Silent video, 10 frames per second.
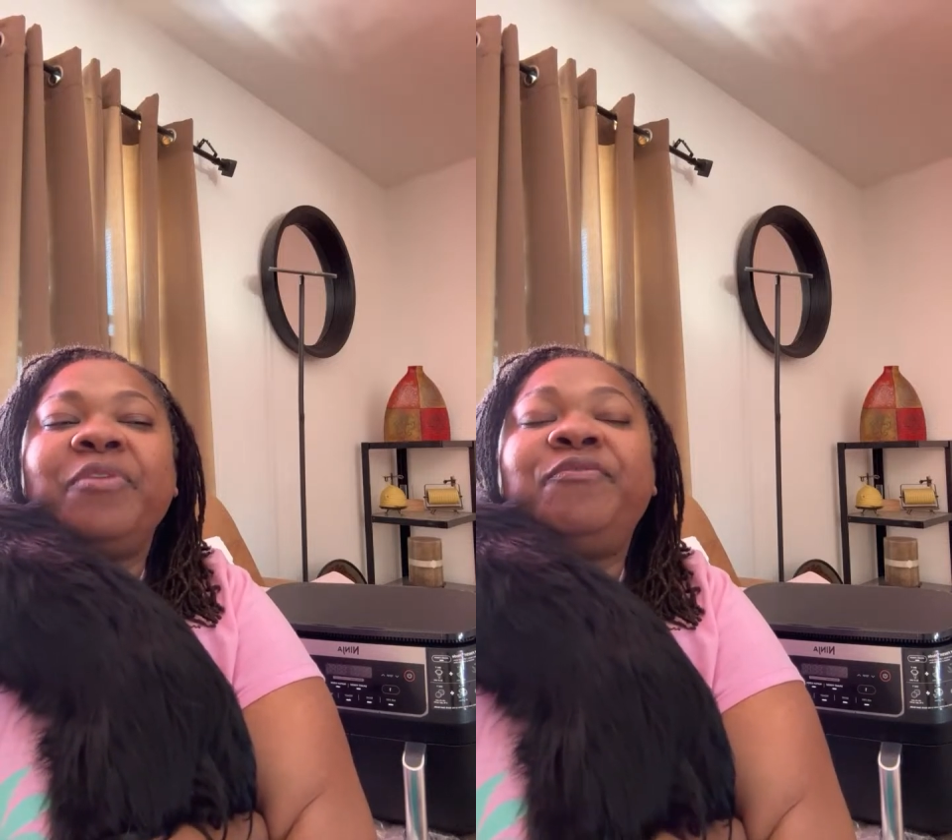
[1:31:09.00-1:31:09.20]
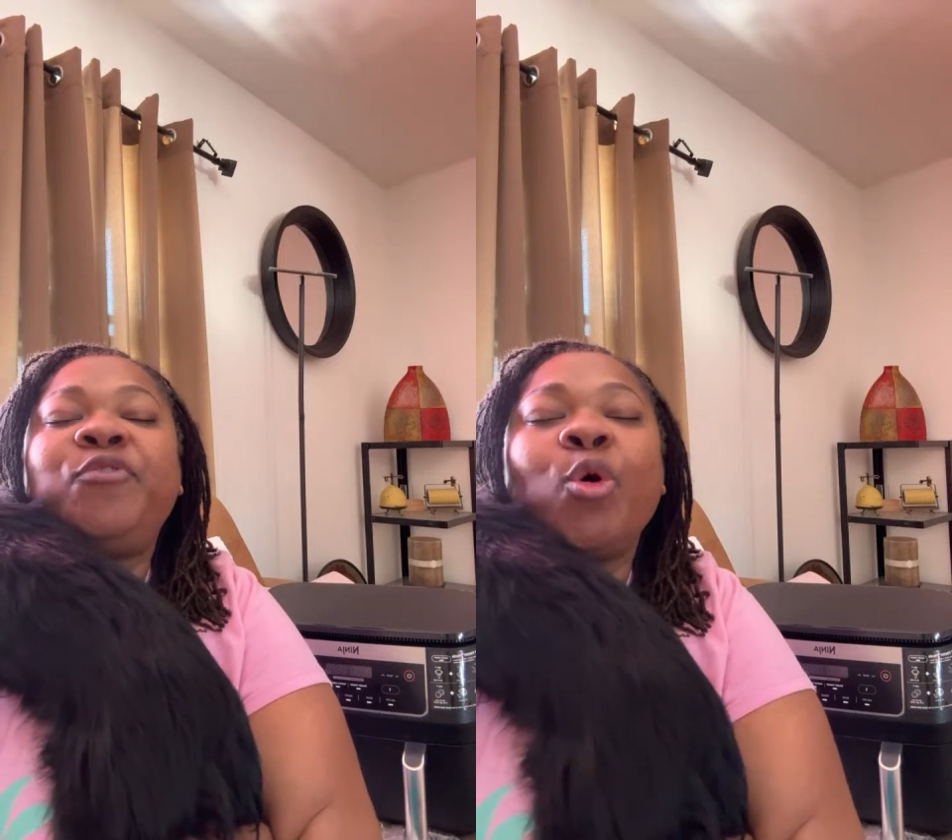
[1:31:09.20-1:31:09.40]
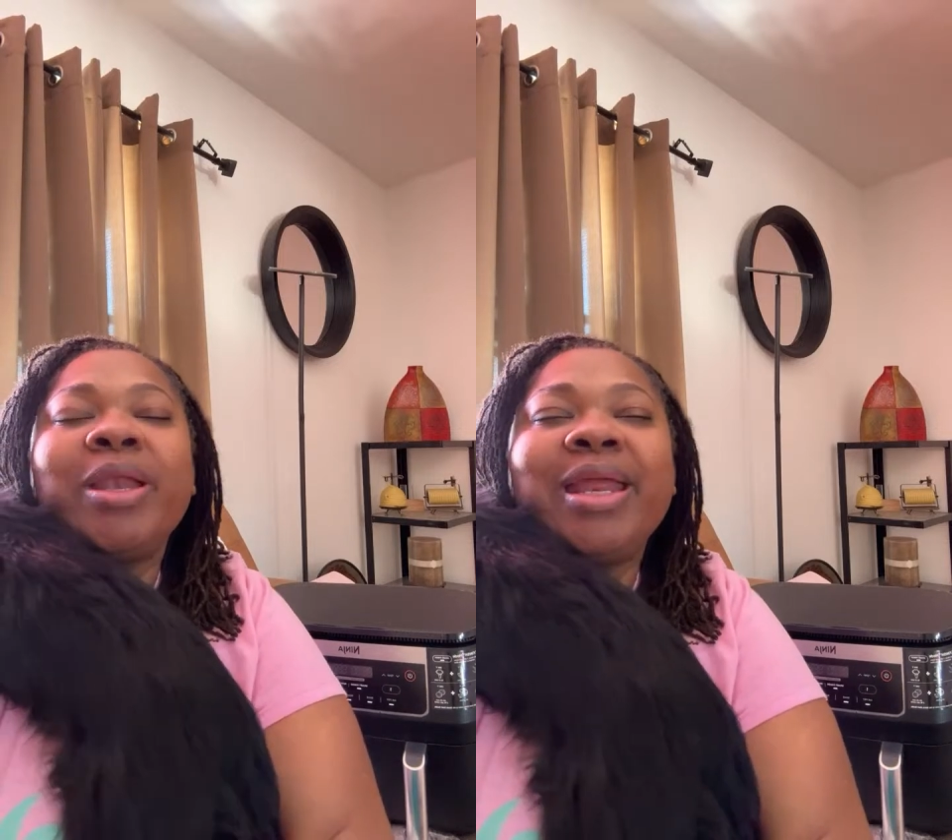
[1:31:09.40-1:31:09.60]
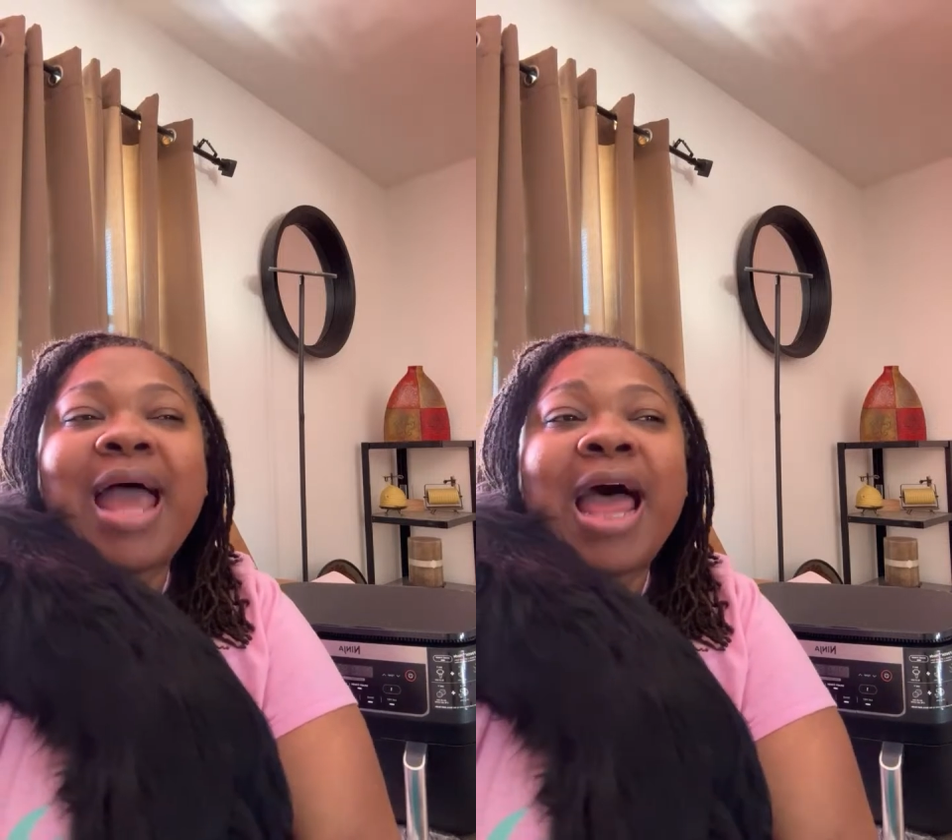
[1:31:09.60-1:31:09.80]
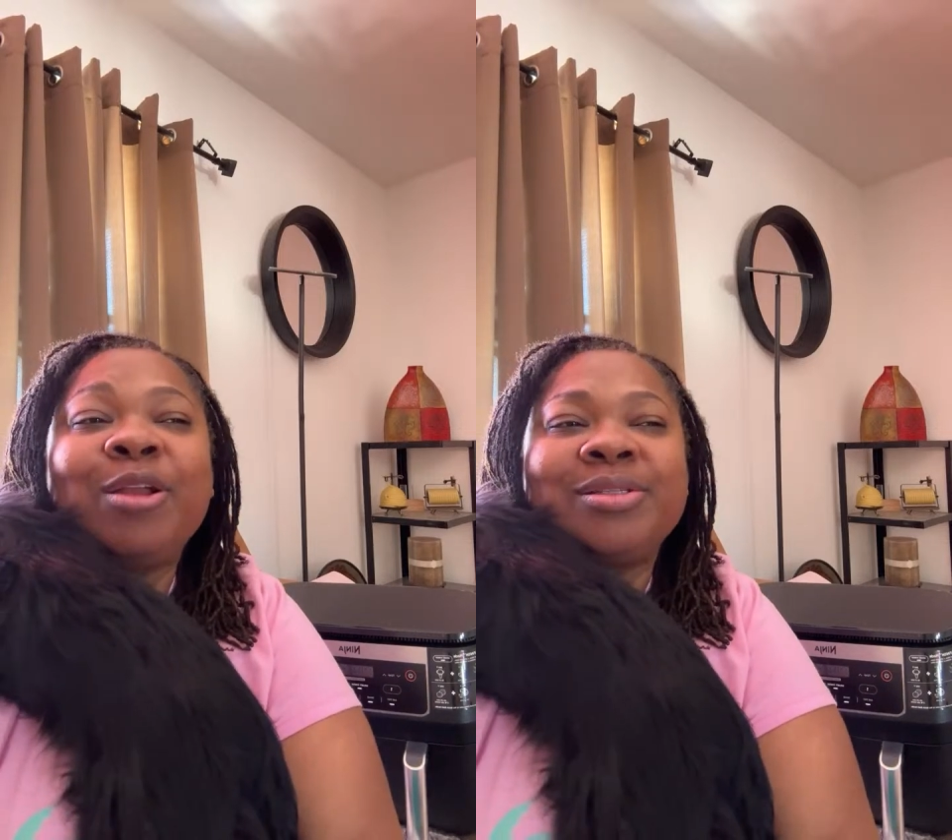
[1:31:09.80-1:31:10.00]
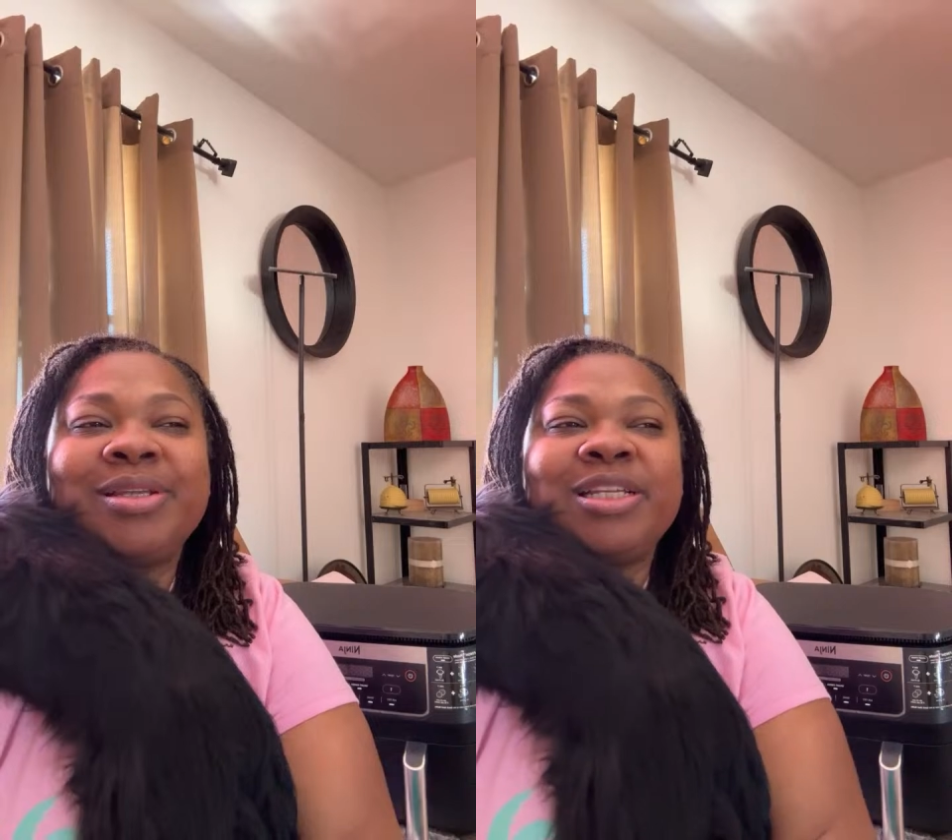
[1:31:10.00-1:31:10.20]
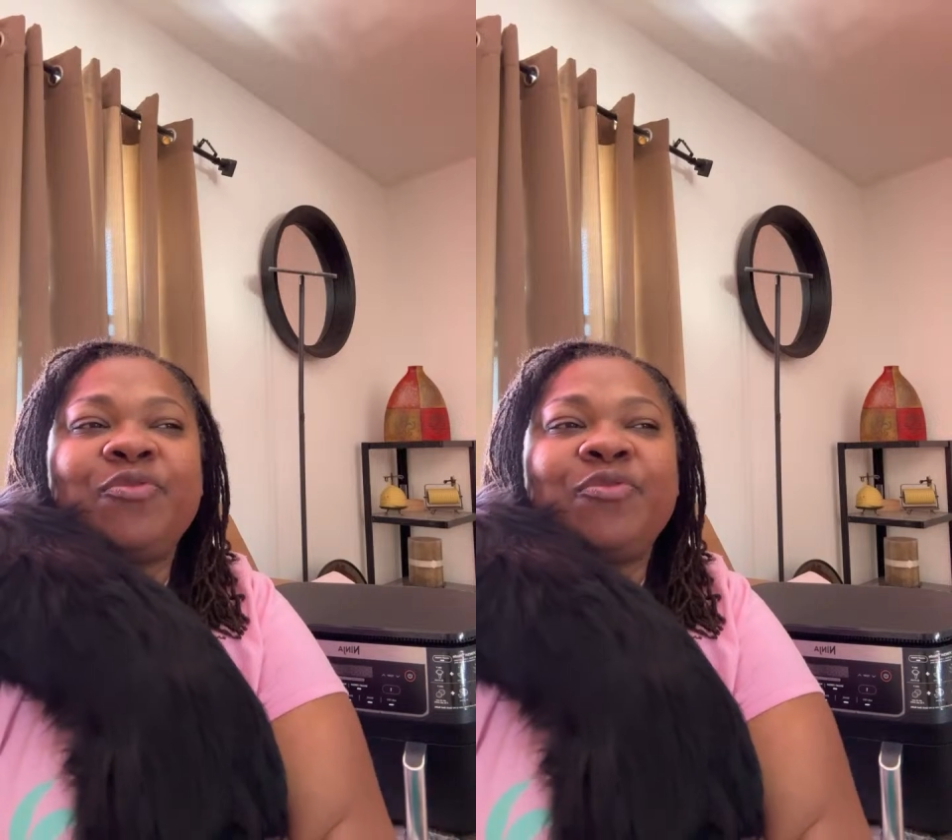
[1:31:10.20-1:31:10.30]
$40 of this